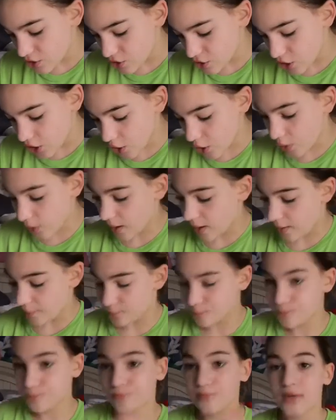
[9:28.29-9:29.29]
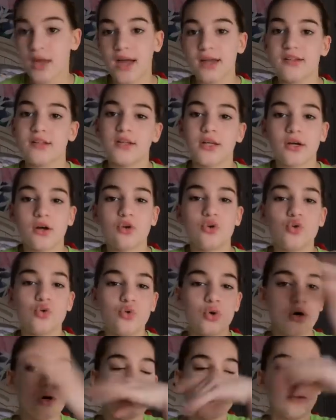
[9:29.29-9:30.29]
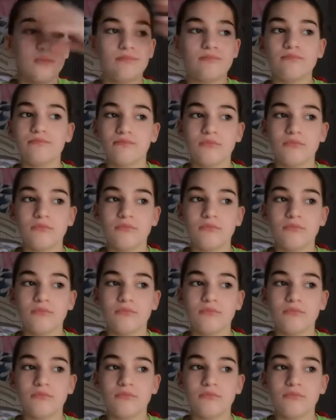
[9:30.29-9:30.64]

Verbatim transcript: So um, I did like a cool